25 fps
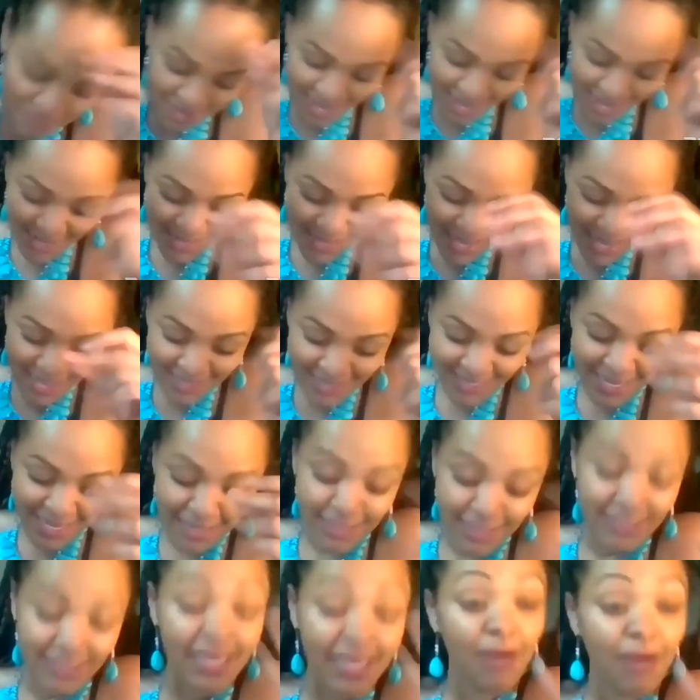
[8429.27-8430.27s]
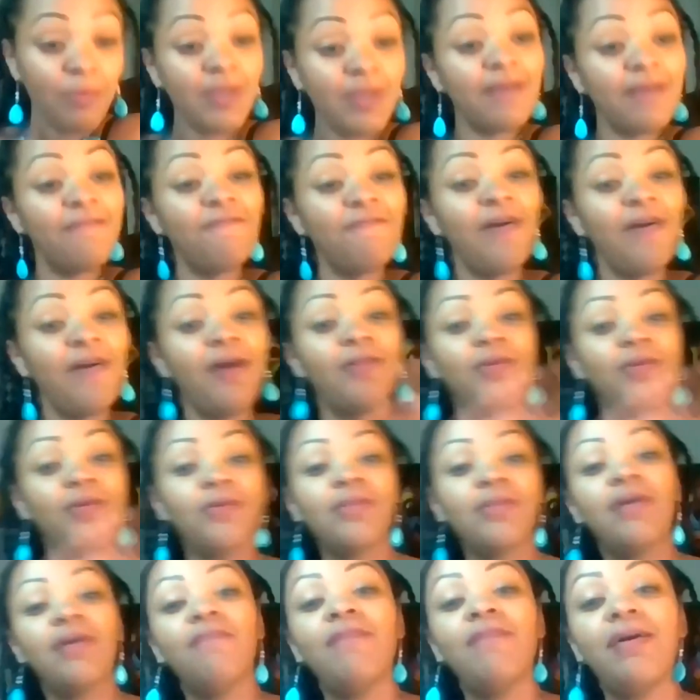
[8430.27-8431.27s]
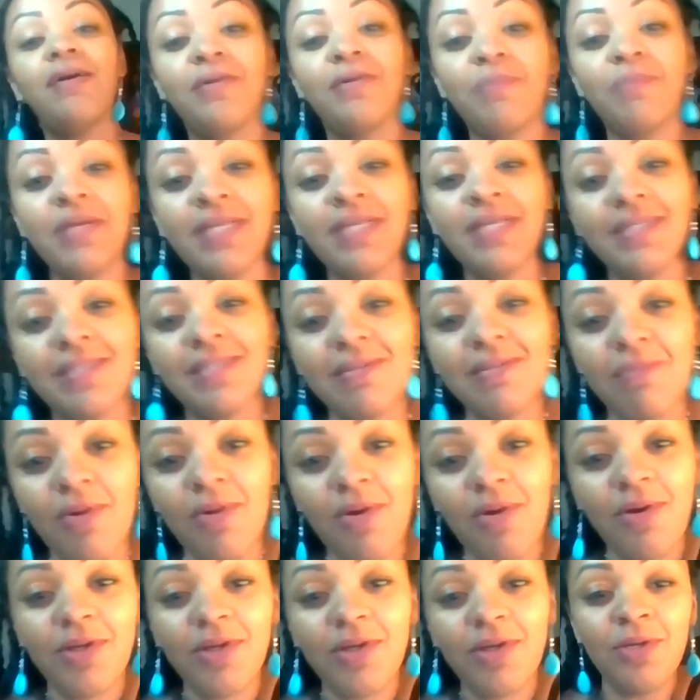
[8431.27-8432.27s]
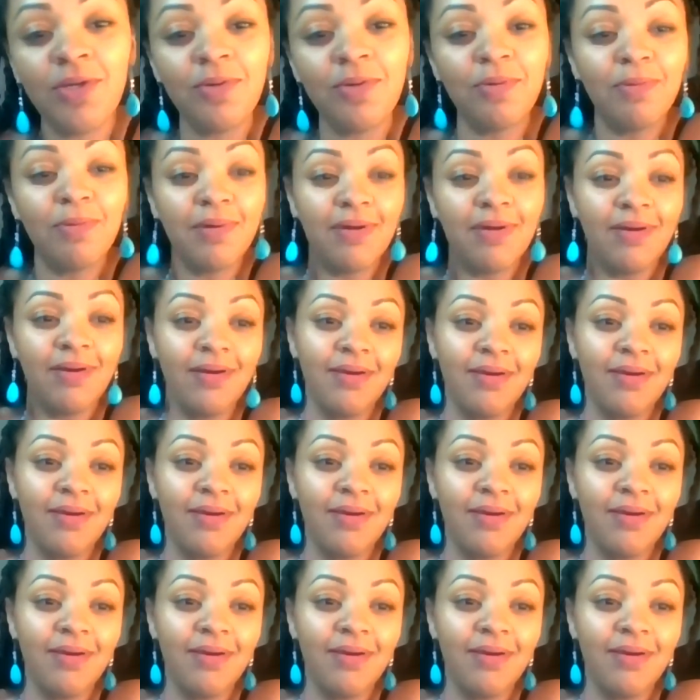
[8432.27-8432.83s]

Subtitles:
Heck yeah. Tell us how we can follow you, love. How can we get some more of you?